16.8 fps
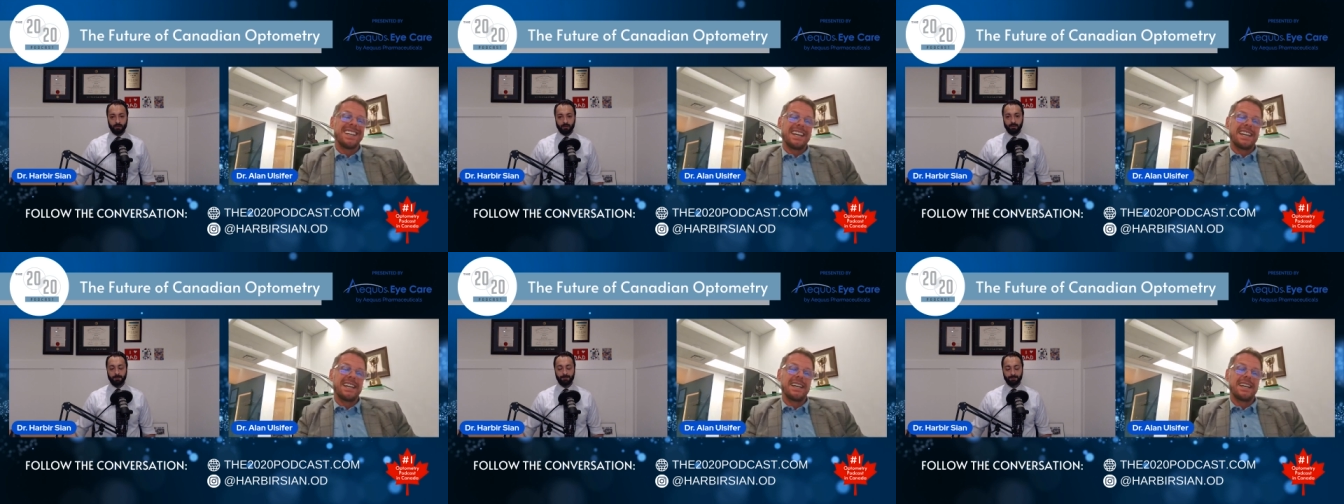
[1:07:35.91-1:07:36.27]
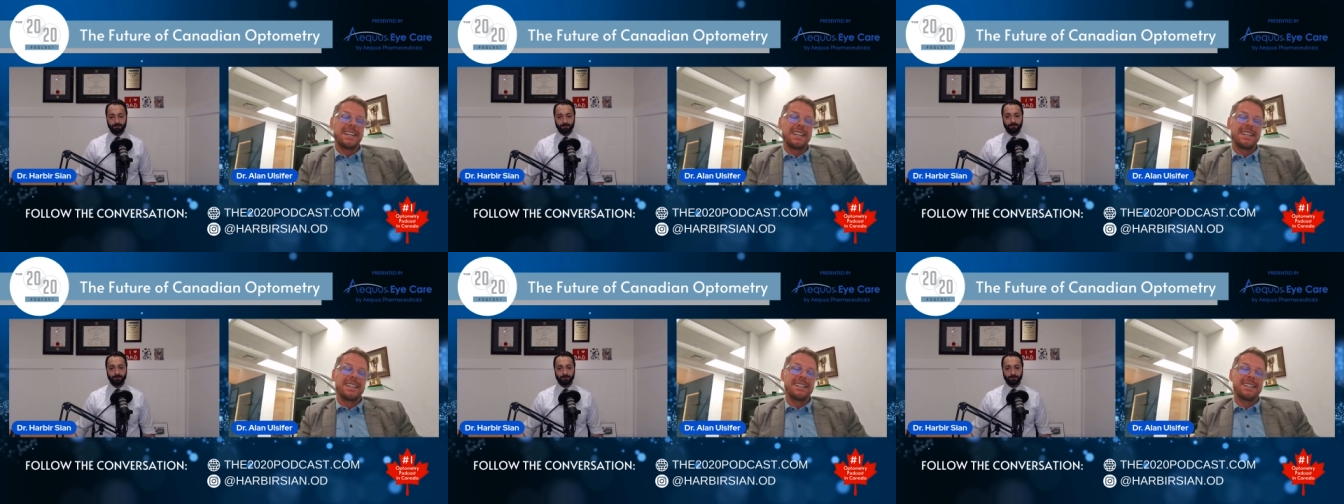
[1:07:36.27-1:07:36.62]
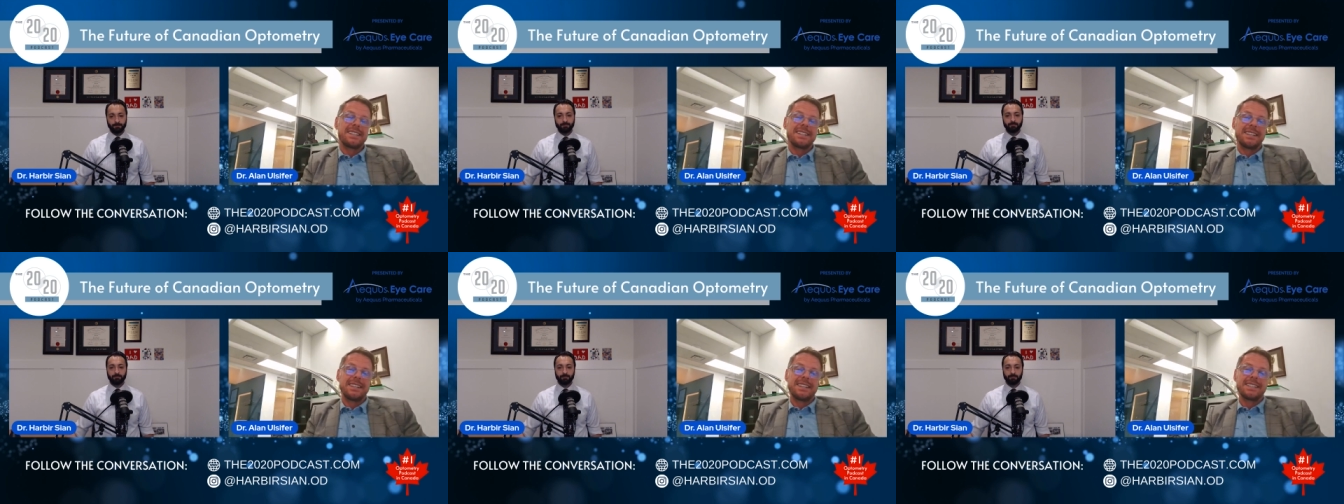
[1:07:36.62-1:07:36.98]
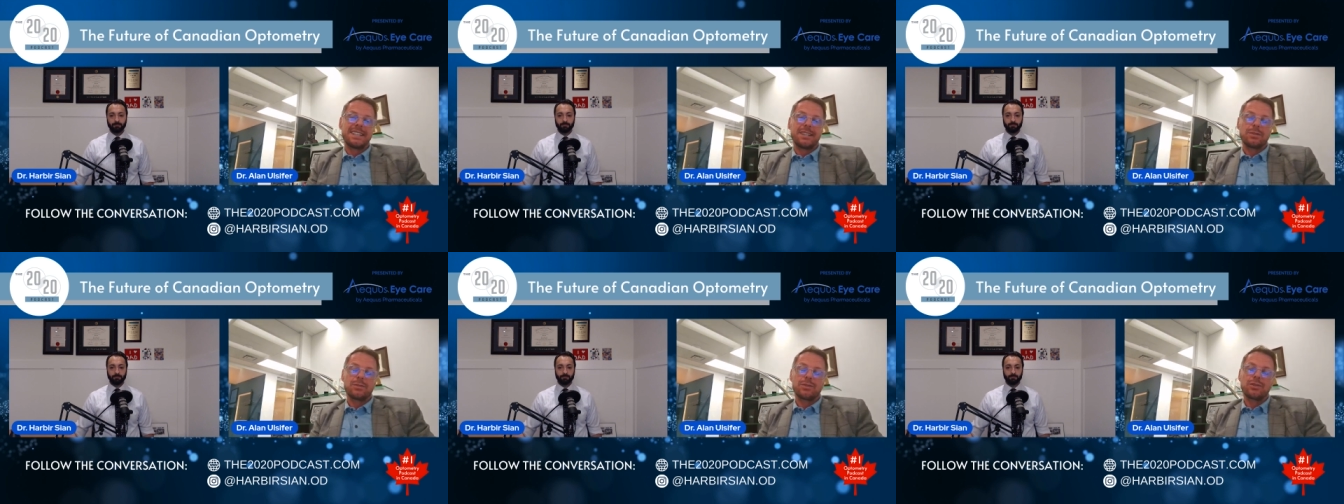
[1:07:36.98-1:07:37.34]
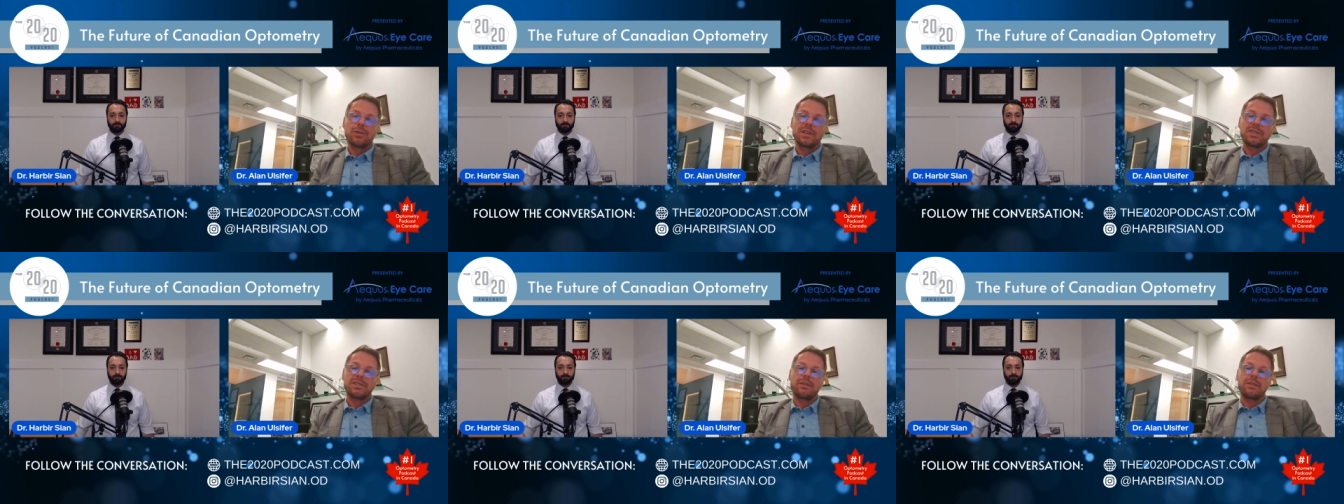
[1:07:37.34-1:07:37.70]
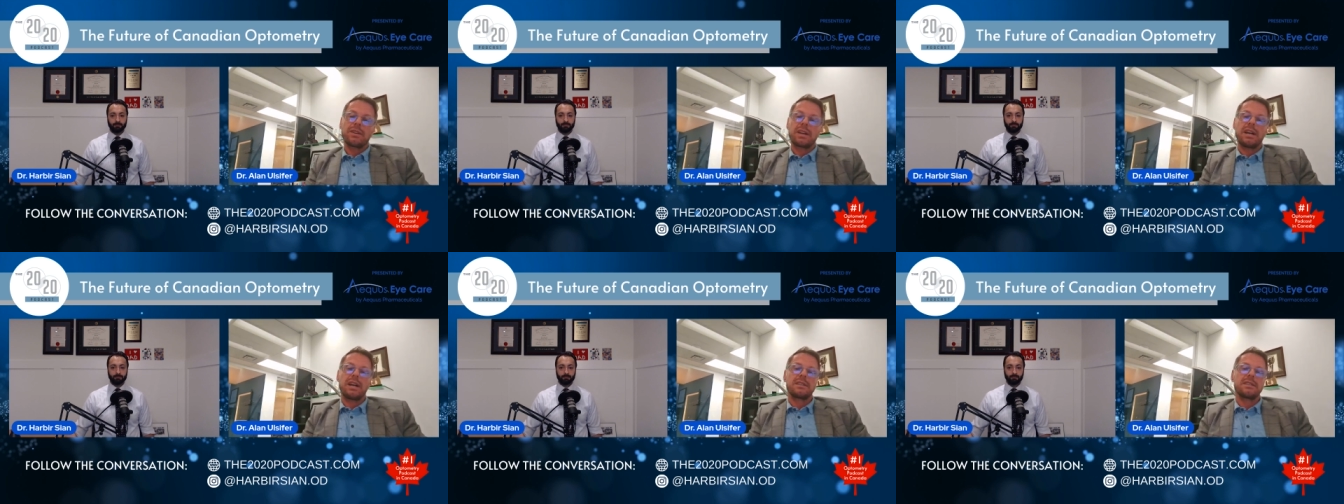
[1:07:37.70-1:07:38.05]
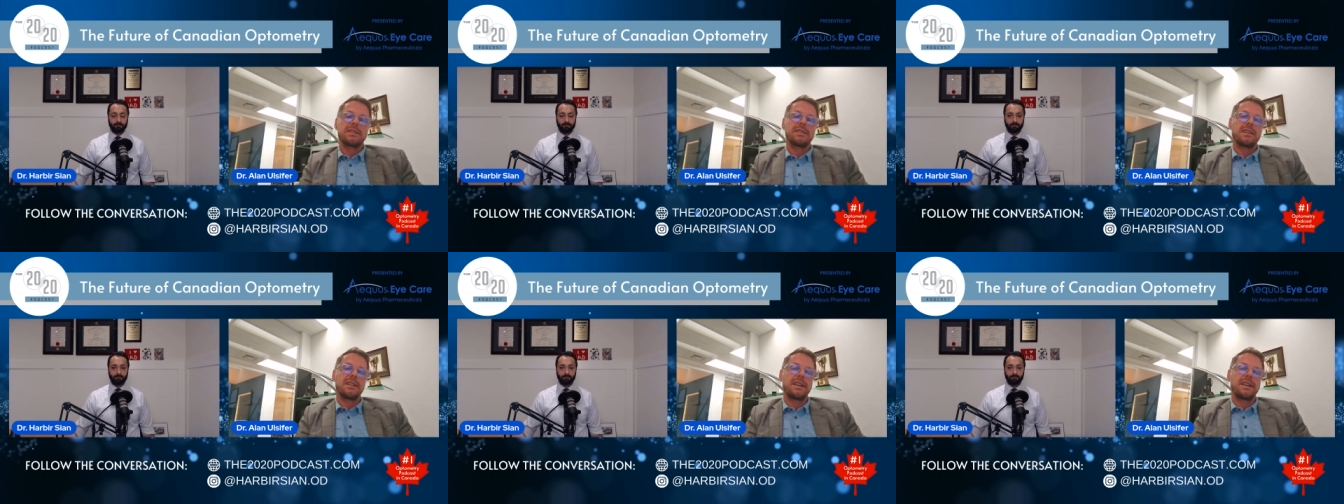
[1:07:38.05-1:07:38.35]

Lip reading: and trust our gut,